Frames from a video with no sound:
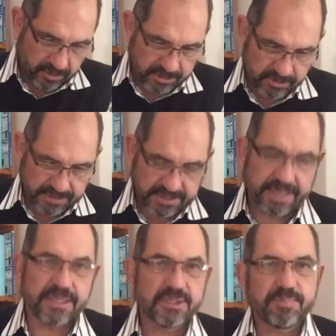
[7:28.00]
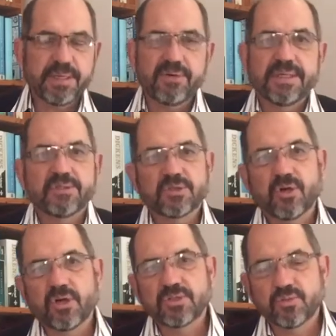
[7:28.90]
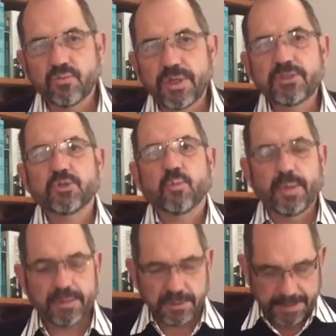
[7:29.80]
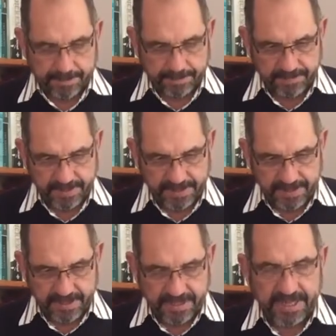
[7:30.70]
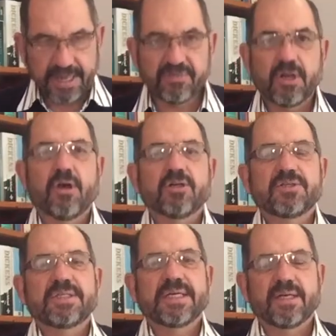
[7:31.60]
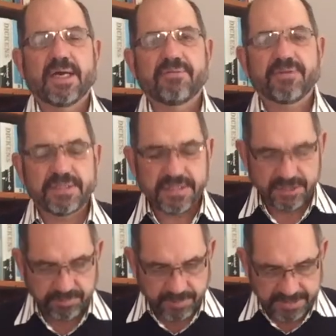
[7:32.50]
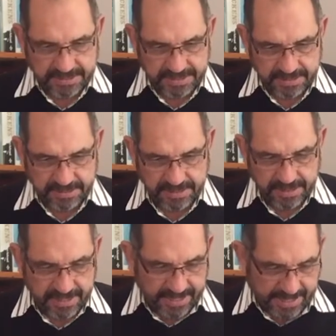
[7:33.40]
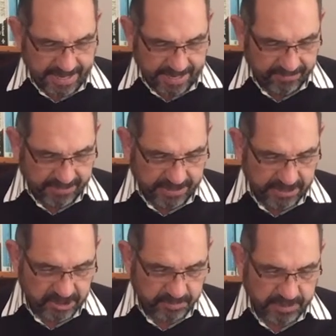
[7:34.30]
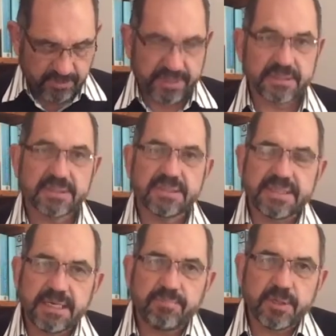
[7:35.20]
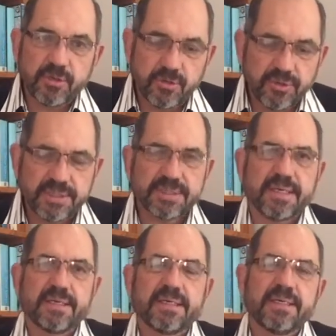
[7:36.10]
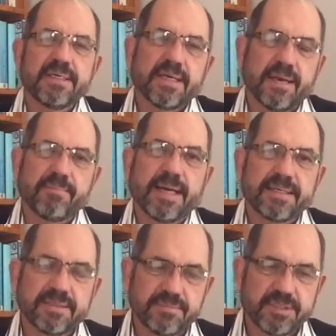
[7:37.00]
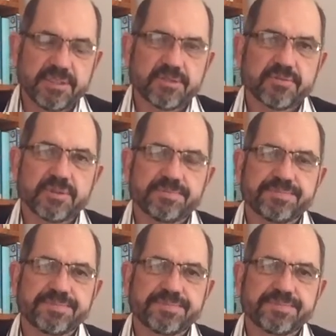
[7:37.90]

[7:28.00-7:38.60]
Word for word: answer is they experience God's rich welcome, everlasting life, and His blessing, and they experience deep unity among themselves.